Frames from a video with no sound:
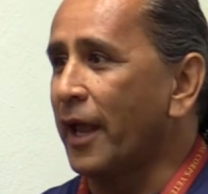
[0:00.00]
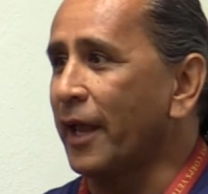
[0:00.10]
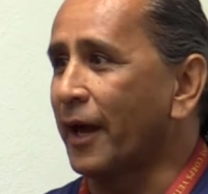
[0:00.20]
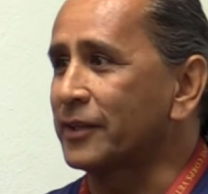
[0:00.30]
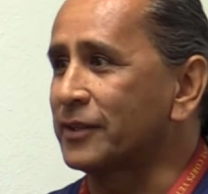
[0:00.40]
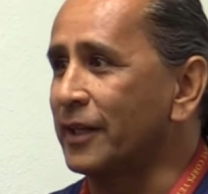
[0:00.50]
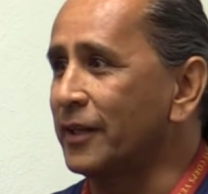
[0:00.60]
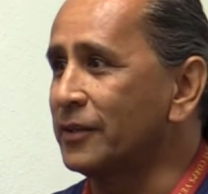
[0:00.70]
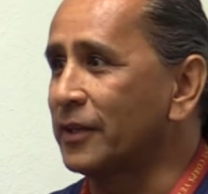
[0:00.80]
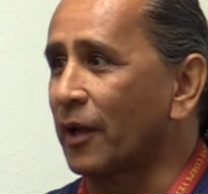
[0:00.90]

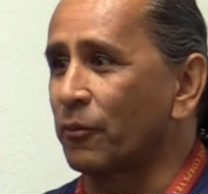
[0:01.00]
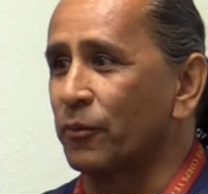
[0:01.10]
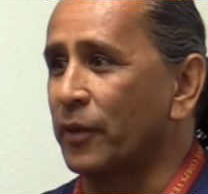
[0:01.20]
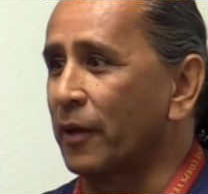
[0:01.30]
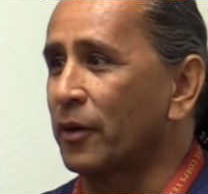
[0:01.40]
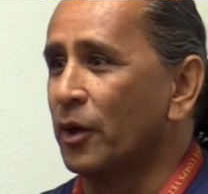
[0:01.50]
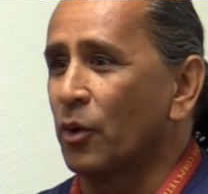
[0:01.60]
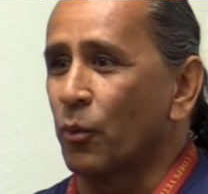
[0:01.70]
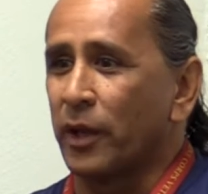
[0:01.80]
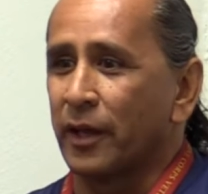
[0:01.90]
AICs that
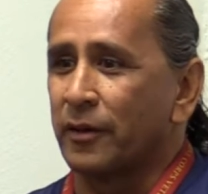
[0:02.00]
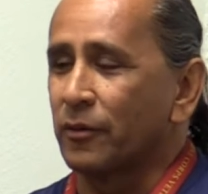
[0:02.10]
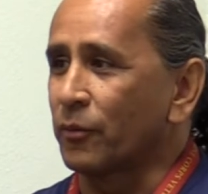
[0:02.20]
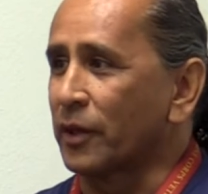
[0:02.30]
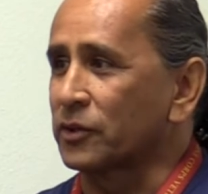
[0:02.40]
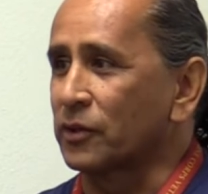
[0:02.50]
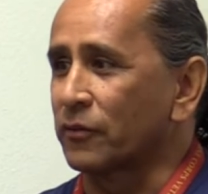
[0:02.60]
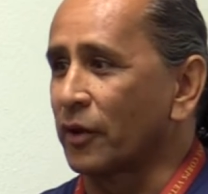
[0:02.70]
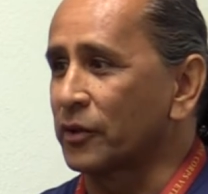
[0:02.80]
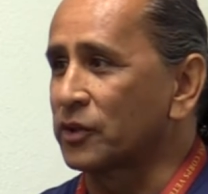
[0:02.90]
we had
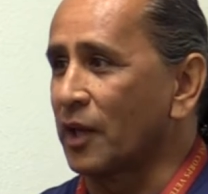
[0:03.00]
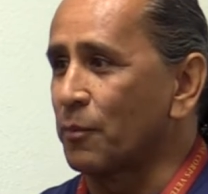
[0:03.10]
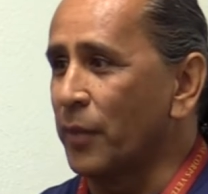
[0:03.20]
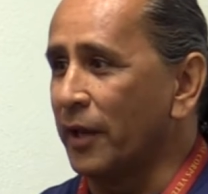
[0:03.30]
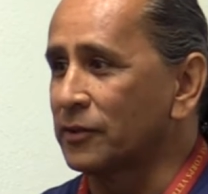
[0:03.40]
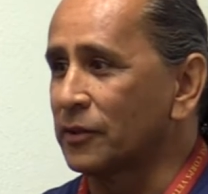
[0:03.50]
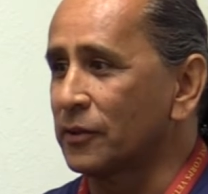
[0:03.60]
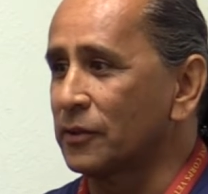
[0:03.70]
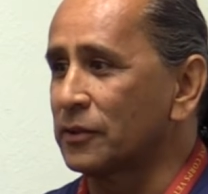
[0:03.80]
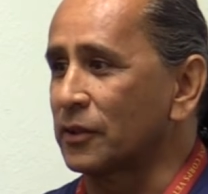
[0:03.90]
served on the same
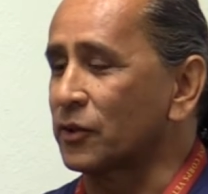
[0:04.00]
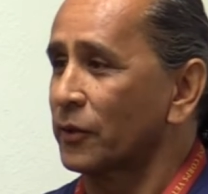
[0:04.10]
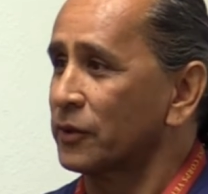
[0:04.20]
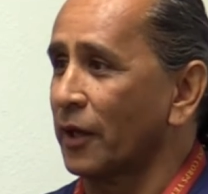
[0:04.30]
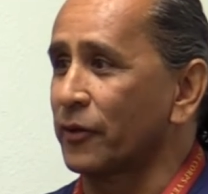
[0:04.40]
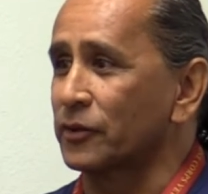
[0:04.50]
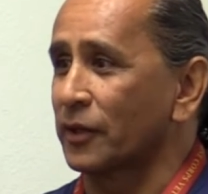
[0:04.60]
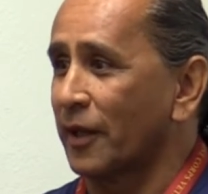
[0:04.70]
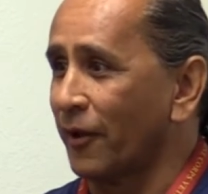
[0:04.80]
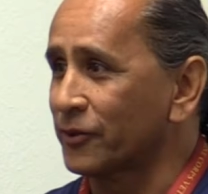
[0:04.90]
bases. It turns out there's
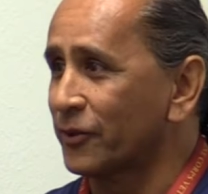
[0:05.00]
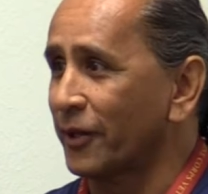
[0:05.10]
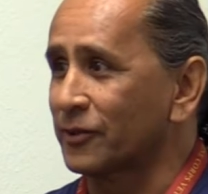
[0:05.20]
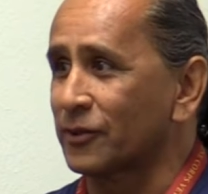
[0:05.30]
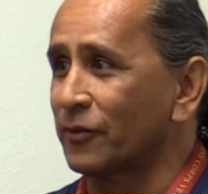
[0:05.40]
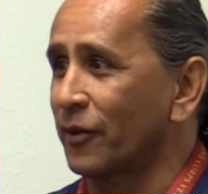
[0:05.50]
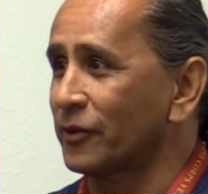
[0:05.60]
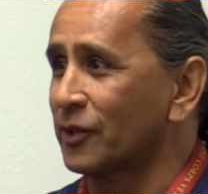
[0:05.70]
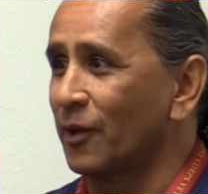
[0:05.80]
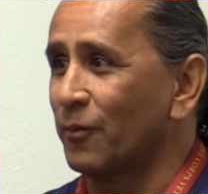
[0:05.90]
a counselor that served on
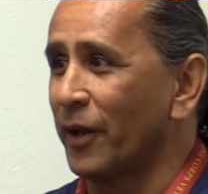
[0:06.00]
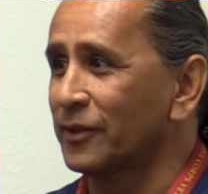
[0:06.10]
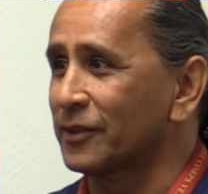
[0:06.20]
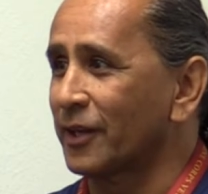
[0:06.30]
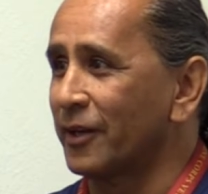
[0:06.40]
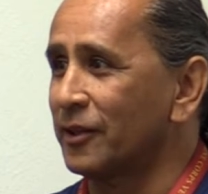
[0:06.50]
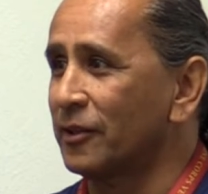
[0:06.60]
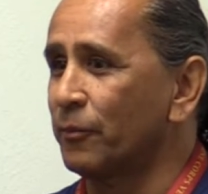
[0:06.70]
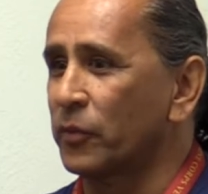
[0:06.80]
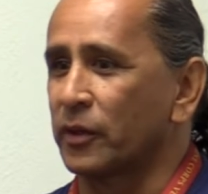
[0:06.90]
the same base as I did.